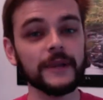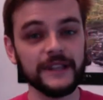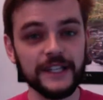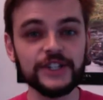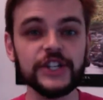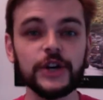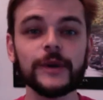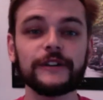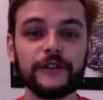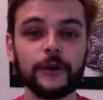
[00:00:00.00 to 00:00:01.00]
but this year
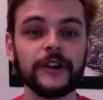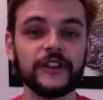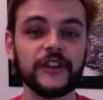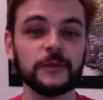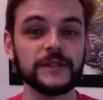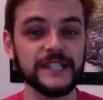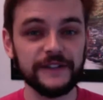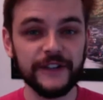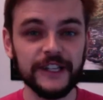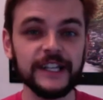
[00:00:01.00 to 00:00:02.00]
we are focusing
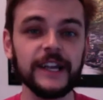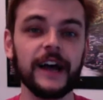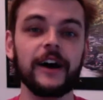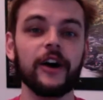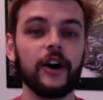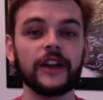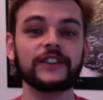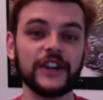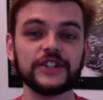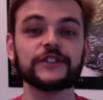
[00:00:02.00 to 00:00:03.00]
specifically uh, on
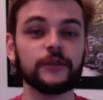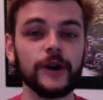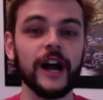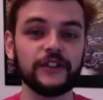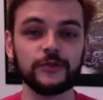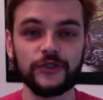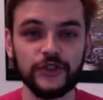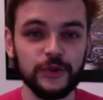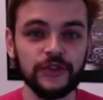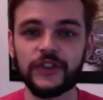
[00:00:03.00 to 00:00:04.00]
sessions for high school
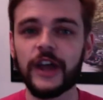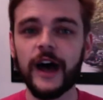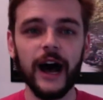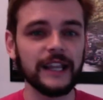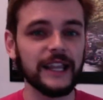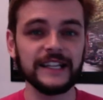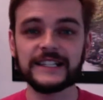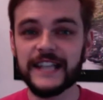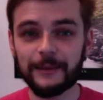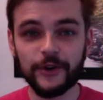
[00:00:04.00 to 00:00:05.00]
students, highlighting
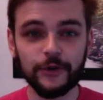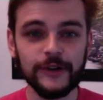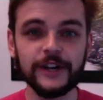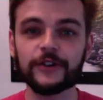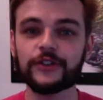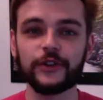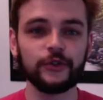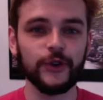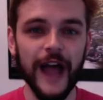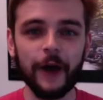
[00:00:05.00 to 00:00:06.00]
STEM careers,
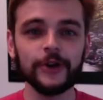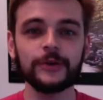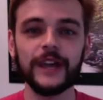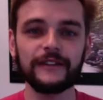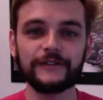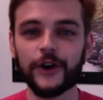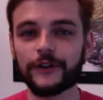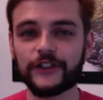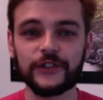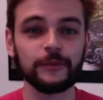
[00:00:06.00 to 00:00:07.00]
sort of how you get
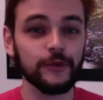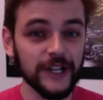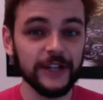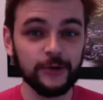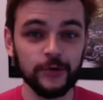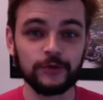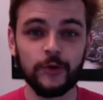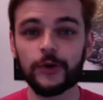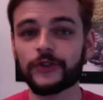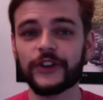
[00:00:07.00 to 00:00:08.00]
involved in some really cool
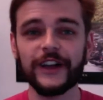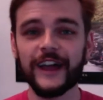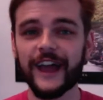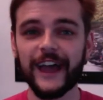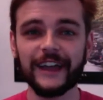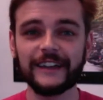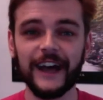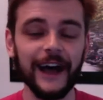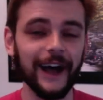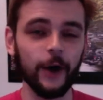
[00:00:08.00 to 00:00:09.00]
roles. And
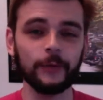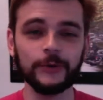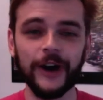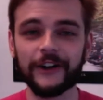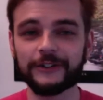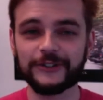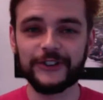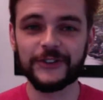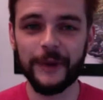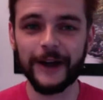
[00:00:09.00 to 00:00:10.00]
uh, I hope you guys are as
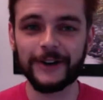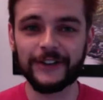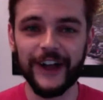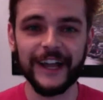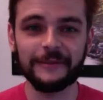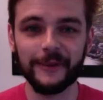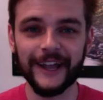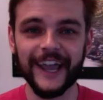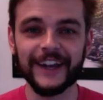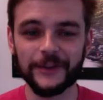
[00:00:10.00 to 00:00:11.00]
inspired as I am
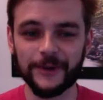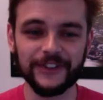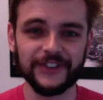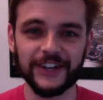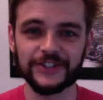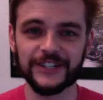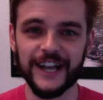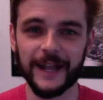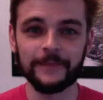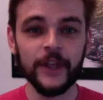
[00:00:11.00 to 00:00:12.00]
by Anna's presentation
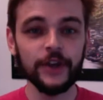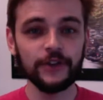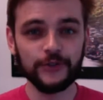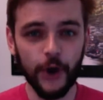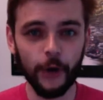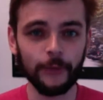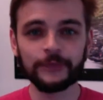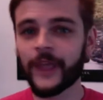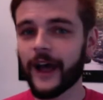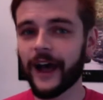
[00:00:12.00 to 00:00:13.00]
today.
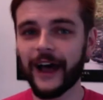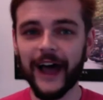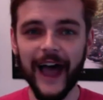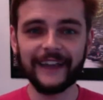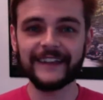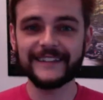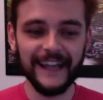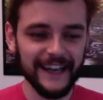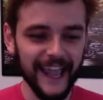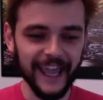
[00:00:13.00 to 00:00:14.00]
So uh, as I
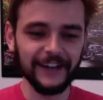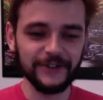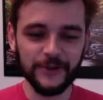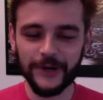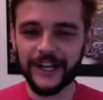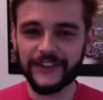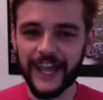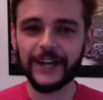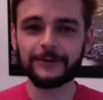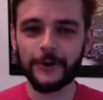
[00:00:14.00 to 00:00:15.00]
said, Anna's joining us.
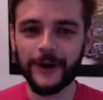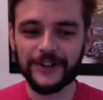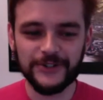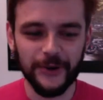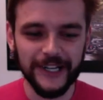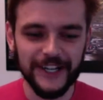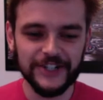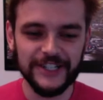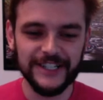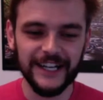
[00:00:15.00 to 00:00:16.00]
Anna Robuck's joining
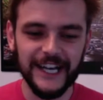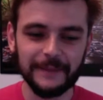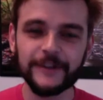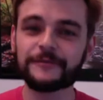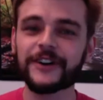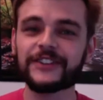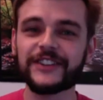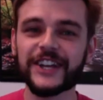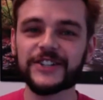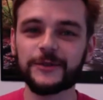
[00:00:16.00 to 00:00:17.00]
us. She has done a number of
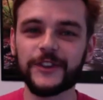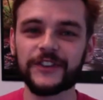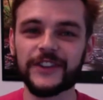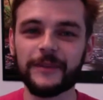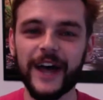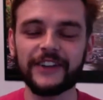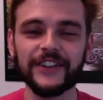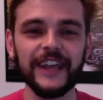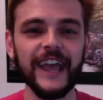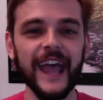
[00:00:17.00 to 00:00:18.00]
presentations with us in the
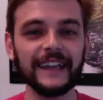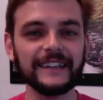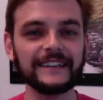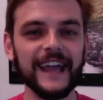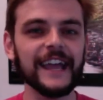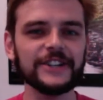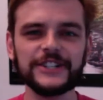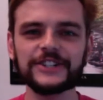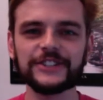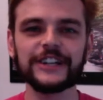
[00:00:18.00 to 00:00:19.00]
past. And today
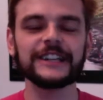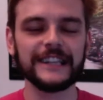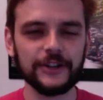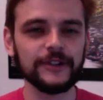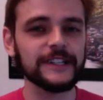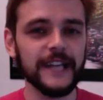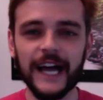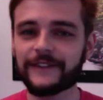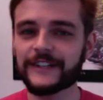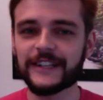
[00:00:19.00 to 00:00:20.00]
she is going to literally
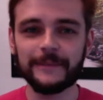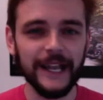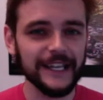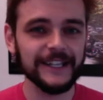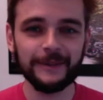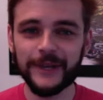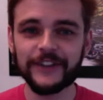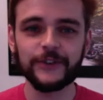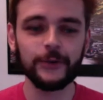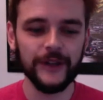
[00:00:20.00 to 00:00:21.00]
dive into the belly of the beast